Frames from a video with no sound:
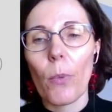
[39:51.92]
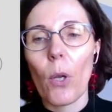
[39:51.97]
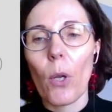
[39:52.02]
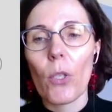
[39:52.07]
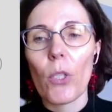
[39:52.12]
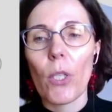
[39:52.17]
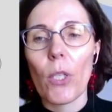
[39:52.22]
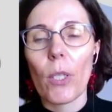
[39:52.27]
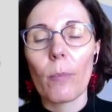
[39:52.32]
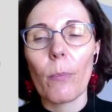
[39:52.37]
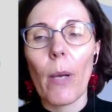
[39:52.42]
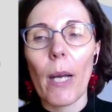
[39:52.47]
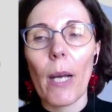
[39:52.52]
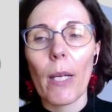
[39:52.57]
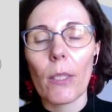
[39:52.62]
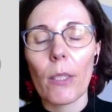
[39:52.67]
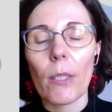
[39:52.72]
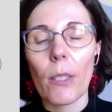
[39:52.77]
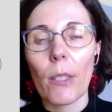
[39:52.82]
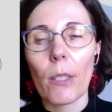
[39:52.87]
project
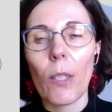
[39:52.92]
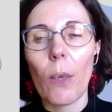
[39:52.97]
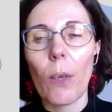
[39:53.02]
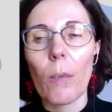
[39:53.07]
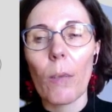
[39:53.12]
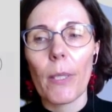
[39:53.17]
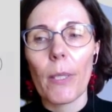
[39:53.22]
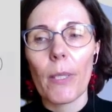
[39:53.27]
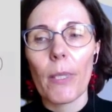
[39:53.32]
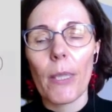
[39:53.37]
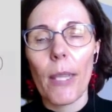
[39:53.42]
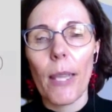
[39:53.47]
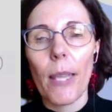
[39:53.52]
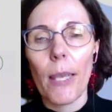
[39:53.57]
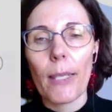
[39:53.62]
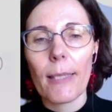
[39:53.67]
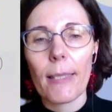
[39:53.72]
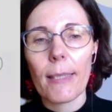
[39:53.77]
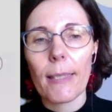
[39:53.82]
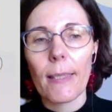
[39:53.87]
partner company
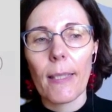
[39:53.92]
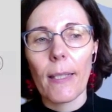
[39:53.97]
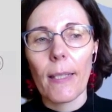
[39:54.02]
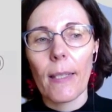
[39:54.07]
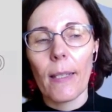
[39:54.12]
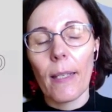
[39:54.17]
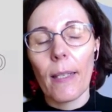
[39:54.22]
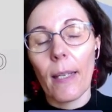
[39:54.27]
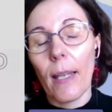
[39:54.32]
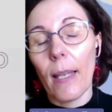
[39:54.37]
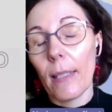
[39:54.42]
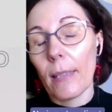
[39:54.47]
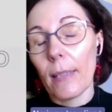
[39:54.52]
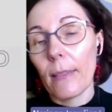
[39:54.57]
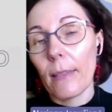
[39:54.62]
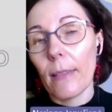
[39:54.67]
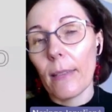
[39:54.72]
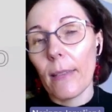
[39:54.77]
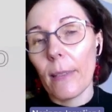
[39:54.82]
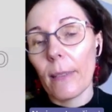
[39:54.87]
X.
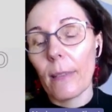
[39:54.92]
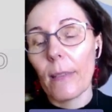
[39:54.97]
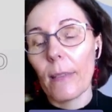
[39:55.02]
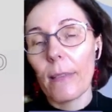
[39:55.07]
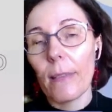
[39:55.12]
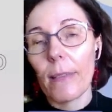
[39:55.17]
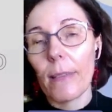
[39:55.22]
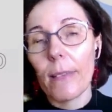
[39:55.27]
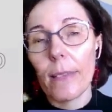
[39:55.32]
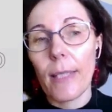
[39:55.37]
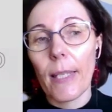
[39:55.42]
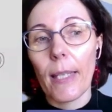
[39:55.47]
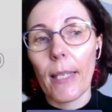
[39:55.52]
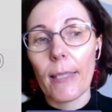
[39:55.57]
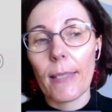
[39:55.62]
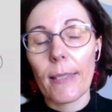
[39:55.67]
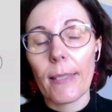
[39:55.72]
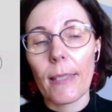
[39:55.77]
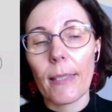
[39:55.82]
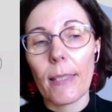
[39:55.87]
And in this
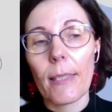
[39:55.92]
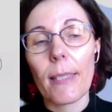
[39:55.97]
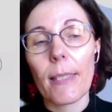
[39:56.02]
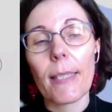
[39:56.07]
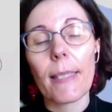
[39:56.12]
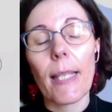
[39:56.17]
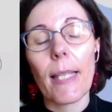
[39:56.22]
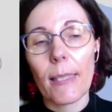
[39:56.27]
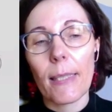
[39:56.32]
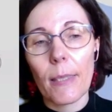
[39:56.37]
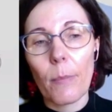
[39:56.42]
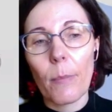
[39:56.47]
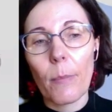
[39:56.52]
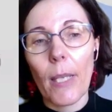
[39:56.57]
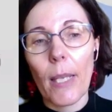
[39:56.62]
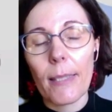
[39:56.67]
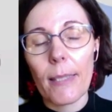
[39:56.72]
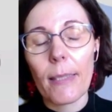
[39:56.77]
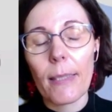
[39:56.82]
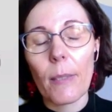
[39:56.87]
case, it is
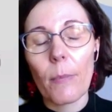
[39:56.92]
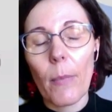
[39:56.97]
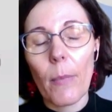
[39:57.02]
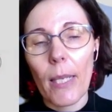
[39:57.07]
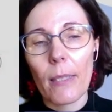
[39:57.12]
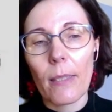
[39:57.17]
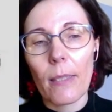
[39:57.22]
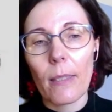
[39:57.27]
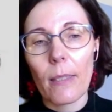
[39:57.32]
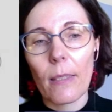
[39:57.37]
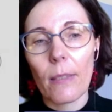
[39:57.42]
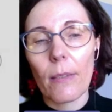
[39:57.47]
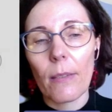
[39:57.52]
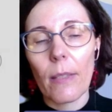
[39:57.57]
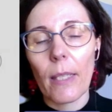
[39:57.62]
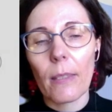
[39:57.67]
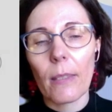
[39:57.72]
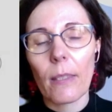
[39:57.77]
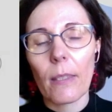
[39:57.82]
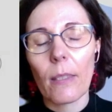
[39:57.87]
estimated
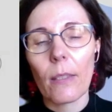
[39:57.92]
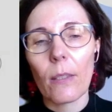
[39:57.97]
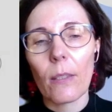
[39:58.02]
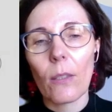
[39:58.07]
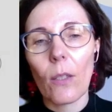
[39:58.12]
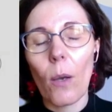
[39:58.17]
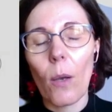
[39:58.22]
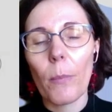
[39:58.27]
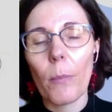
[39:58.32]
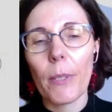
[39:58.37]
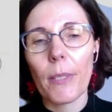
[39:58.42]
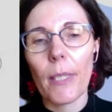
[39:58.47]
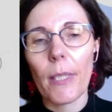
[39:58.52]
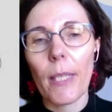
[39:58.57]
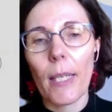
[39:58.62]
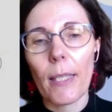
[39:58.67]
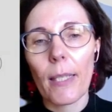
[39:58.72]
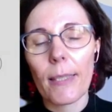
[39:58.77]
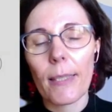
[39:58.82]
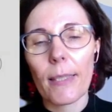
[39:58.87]
that company
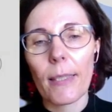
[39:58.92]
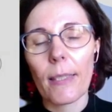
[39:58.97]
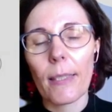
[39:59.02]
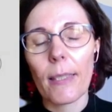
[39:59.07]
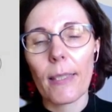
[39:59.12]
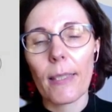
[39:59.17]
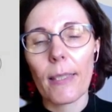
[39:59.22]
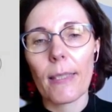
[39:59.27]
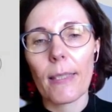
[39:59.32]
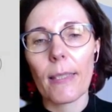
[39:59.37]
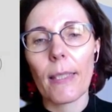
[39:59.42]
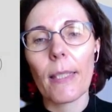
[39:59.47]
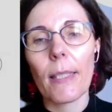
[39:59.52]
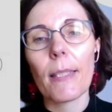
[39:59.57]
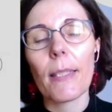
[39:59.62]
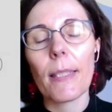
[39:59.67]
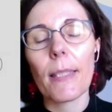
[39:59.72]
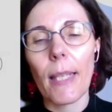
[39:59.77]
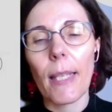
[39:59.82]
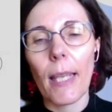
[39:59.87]
X is
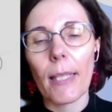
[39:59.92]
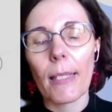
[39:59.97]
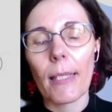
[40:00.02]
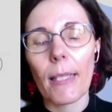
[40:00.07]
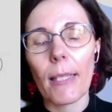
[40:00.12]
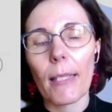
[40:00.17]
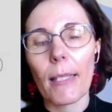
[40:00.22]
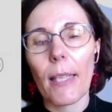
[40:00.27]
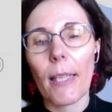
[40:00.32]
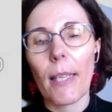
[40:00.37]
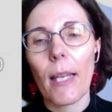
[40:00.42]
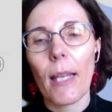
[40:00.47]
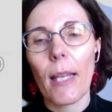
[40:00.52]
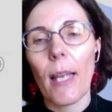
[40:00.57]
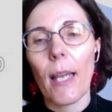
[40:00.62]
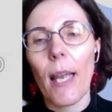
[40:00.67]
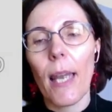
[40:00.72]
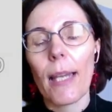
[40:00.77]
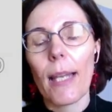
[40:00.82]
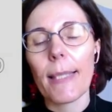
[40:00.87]
indicated
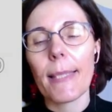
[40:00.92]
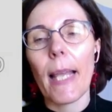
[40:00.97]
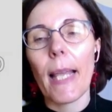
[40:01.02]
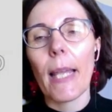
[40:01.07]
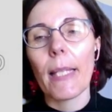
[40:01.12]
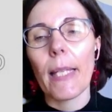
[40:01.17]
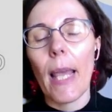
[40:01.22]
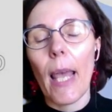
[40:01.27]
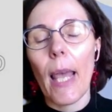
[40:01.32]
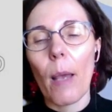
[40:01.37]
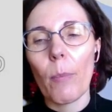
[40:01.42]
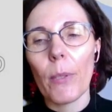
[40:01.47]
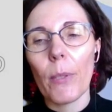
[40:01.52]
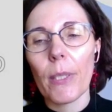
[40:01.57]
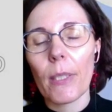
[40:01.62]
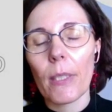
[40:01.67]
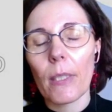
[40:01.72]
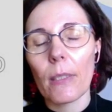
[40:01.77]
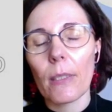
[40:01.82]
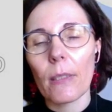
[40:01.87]
as an
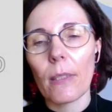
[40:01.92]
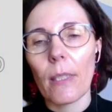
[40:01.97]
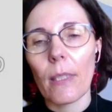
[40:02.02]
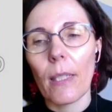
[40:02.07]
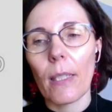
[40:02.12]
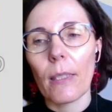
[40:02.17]
applicant